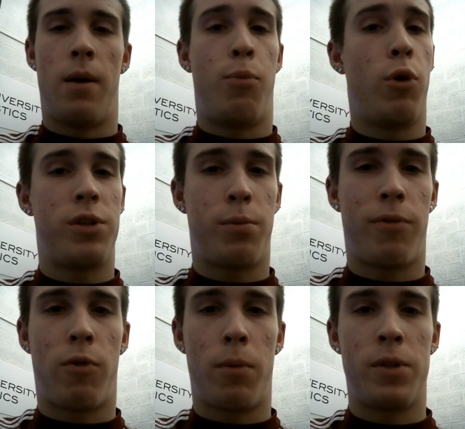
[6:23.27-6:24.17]
Points of
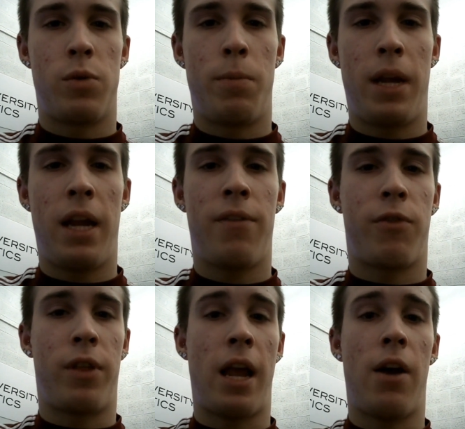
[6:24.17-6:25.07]
performance would be
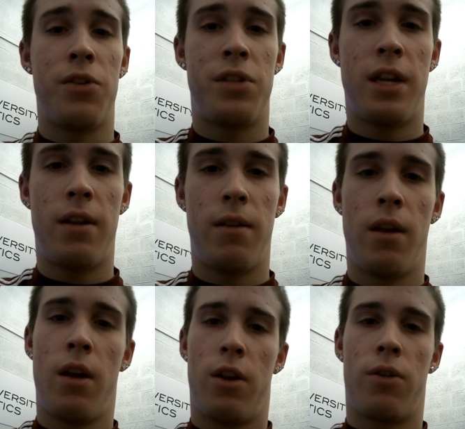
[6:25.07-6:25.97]
for the L-sit.
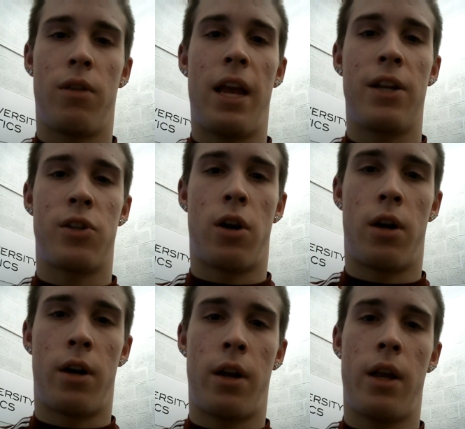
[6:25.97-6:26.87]
Your legs
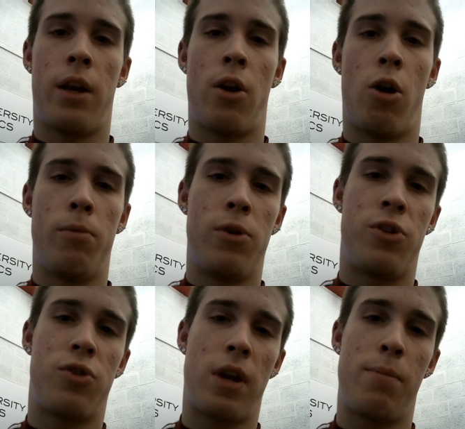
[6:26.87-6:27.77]
are in an
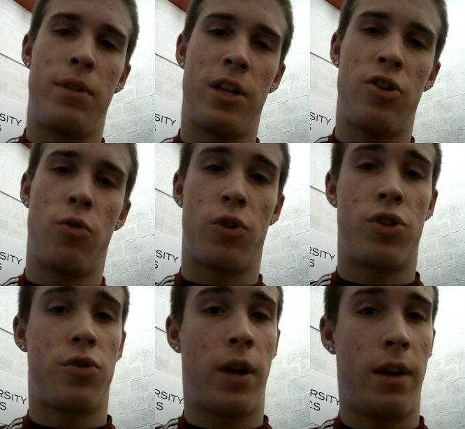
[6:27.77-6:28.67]
almost straight position, or
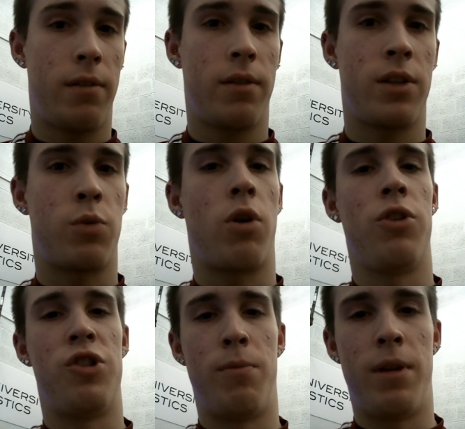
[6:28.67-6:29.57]
straight, because we're
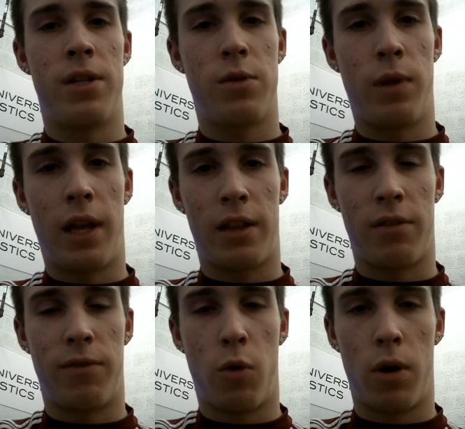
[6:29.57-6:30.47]
all gymnasts, we like the
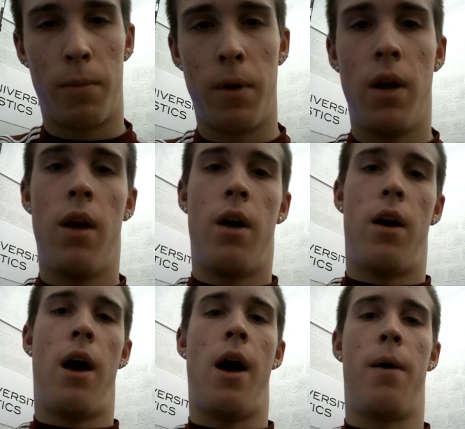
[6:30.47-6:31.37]
form.
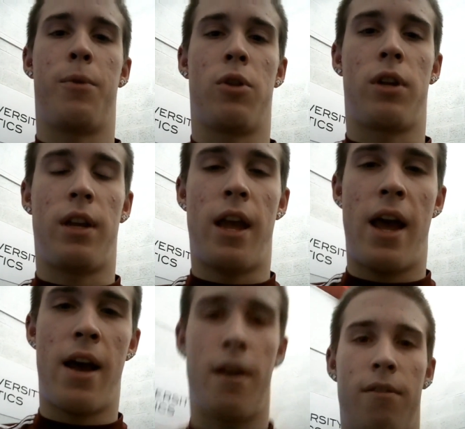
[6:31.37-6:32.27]
You're looking to
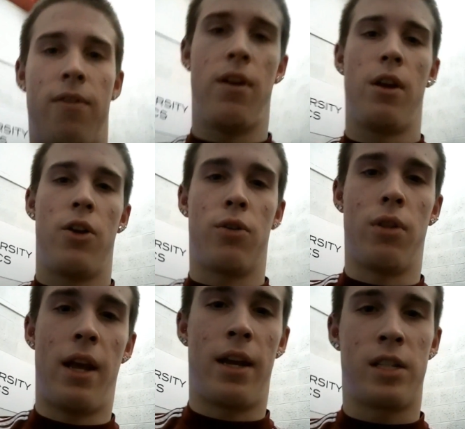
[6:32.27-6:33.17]
have your
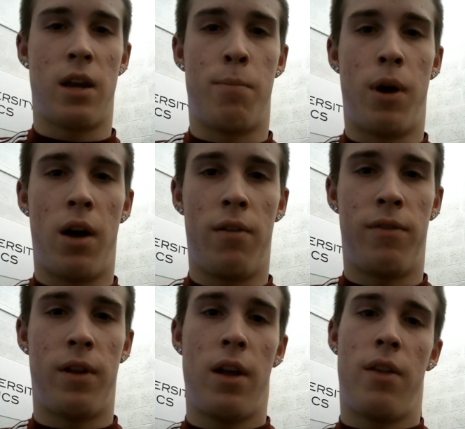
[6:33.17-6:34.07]
legs
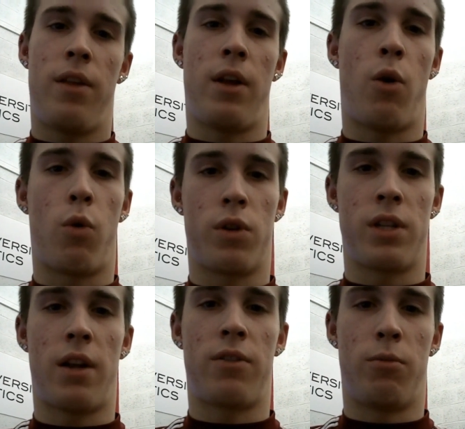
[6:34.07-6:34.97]
above the
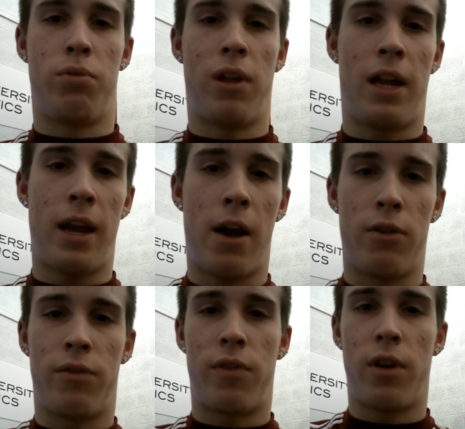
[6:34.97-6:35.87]
horizontal plane out
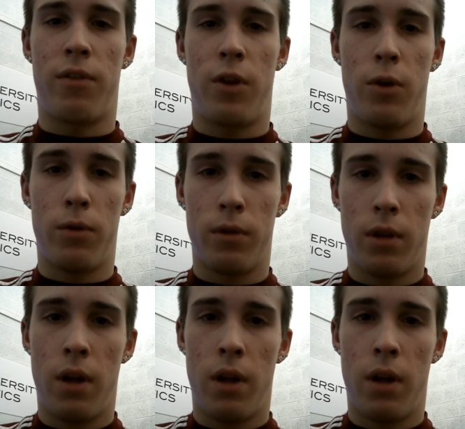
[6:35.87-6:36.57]
in front of you.